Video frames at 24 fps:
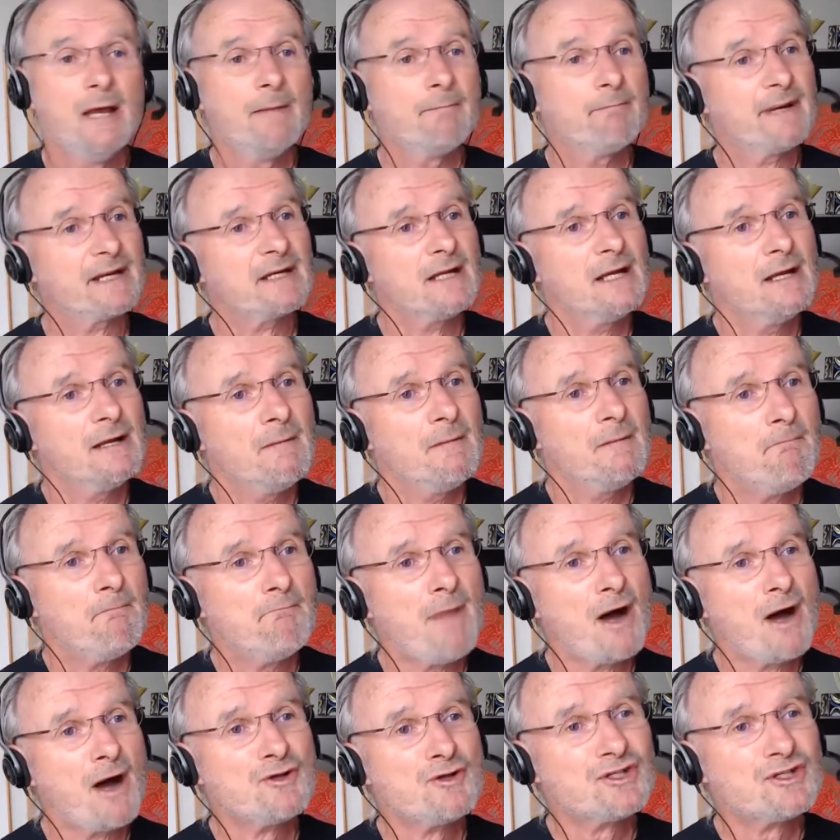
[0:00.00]
But
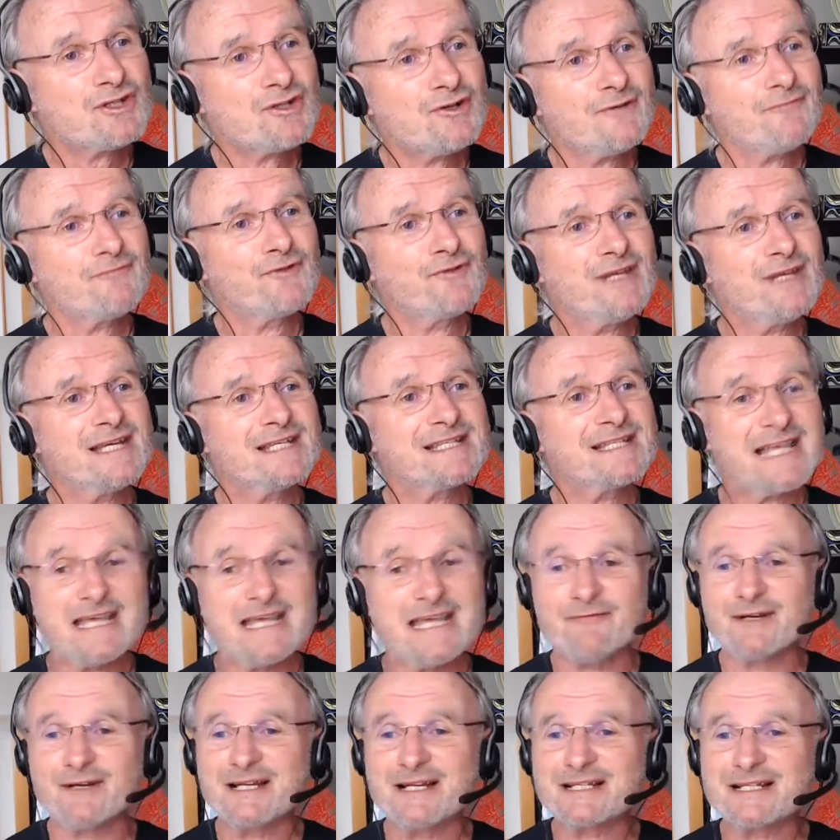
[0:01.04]
most of these
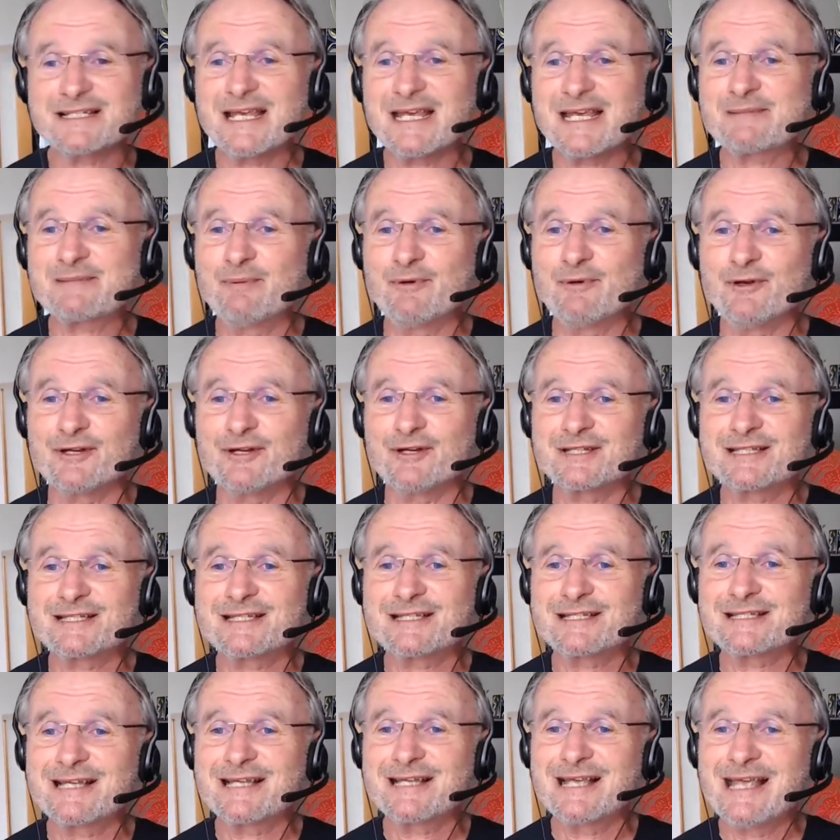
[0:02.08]
evidence
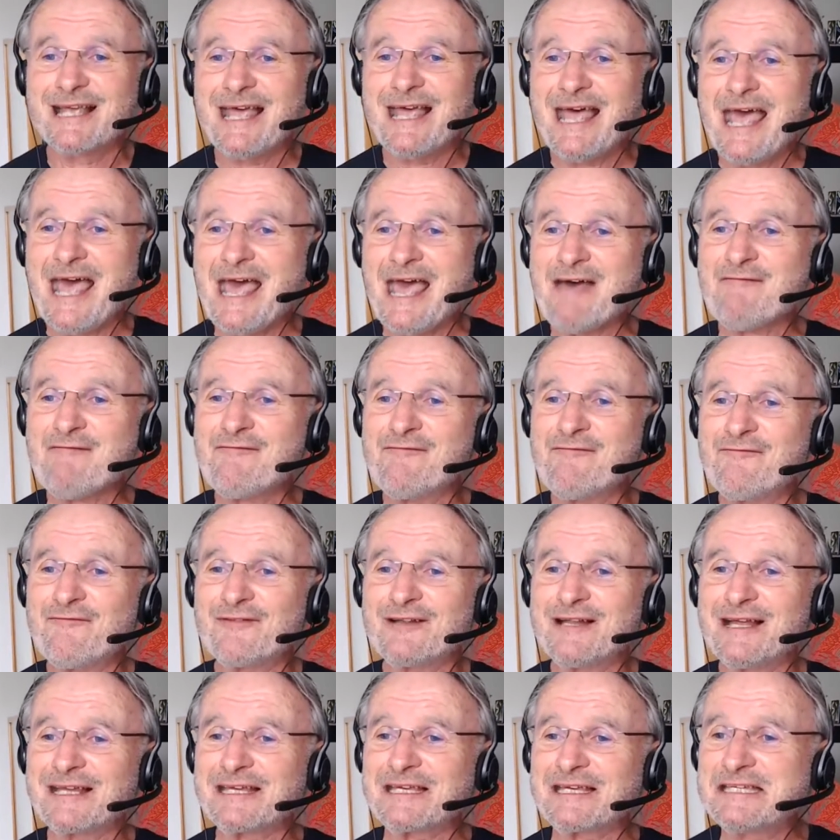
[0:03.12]
experts have
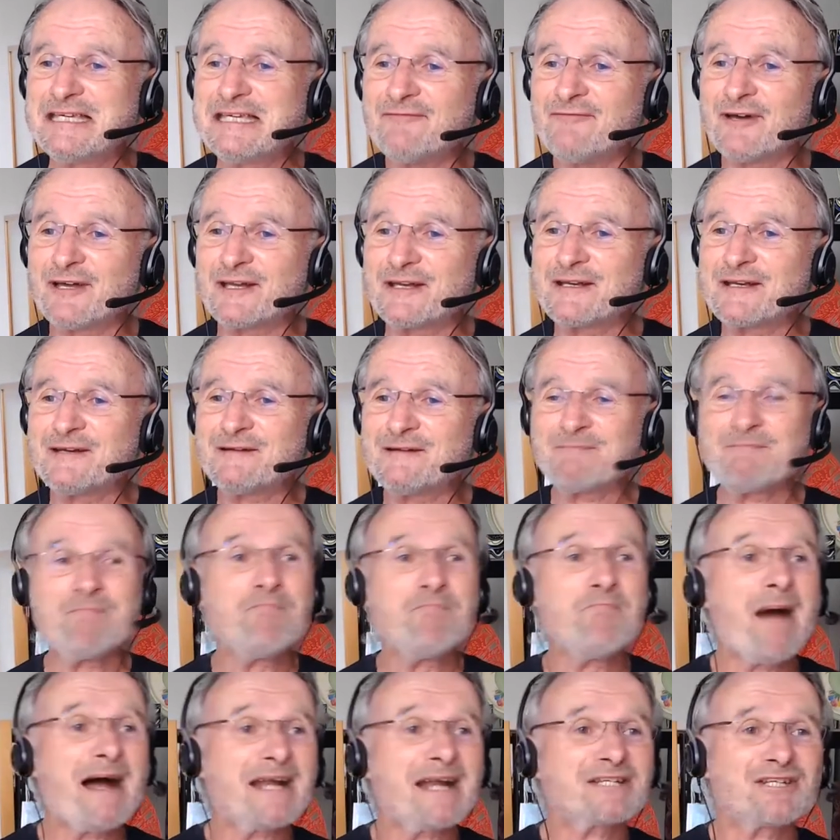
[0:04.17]
given
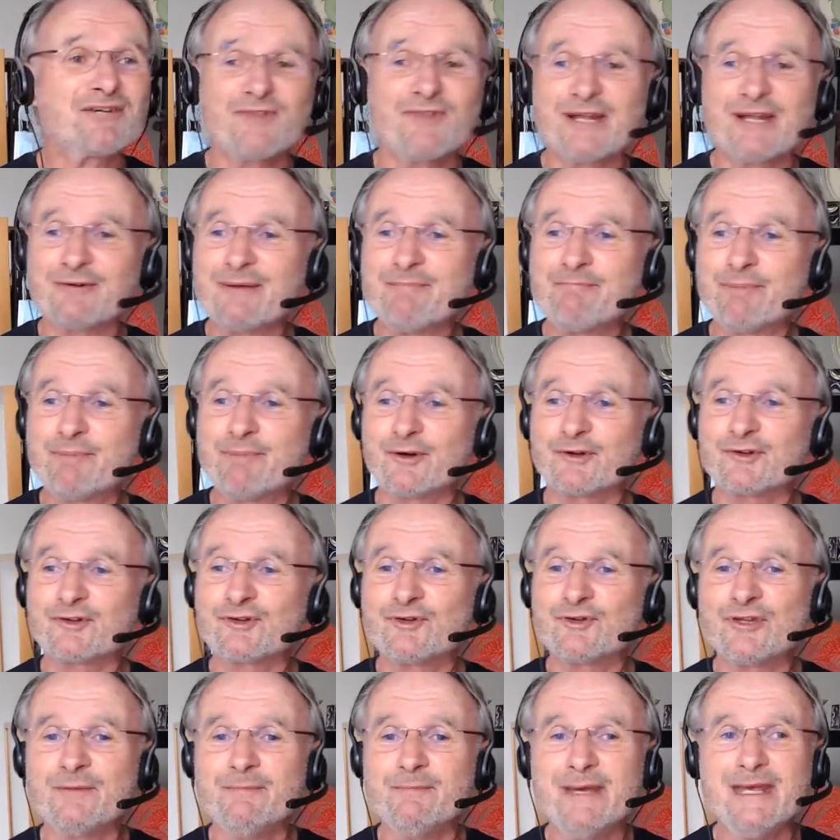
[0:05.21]
much of their input
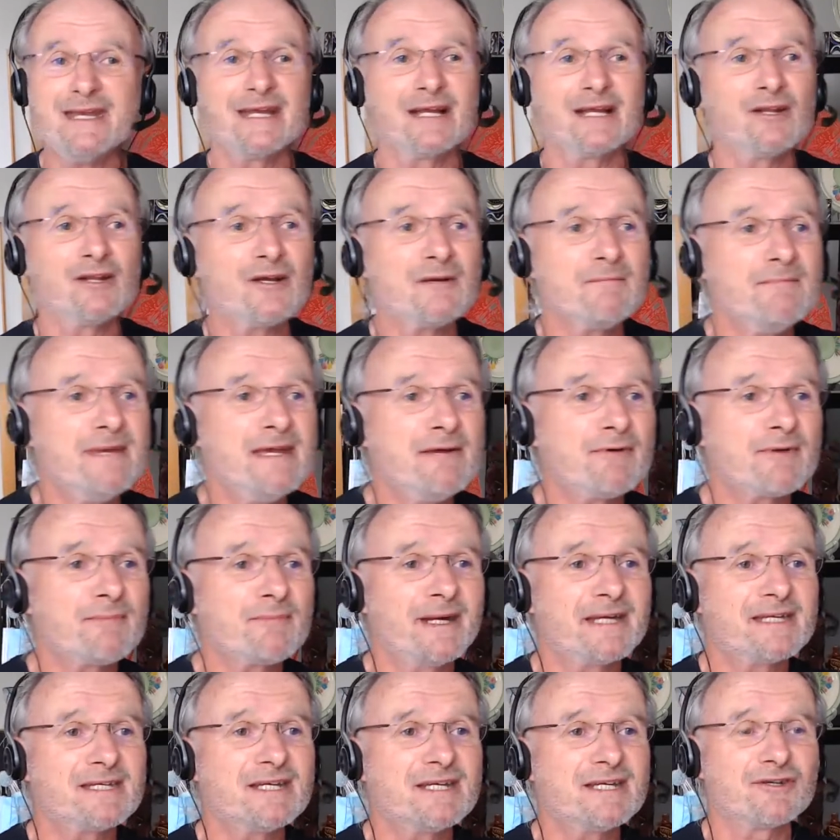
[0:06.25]
through the media. Look at me with
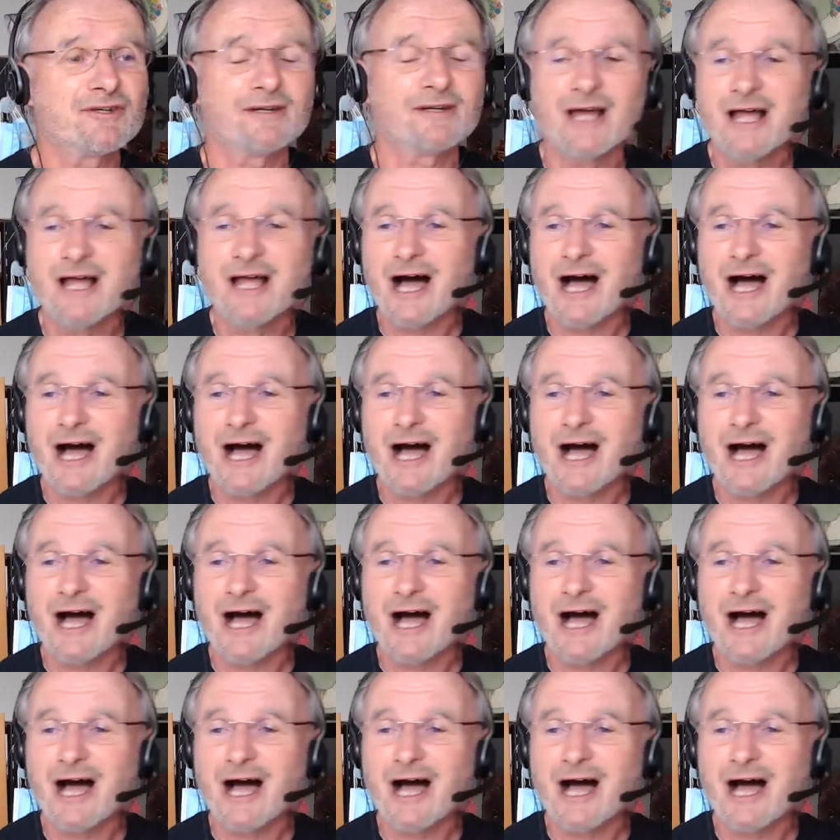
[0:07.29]
my t shirt.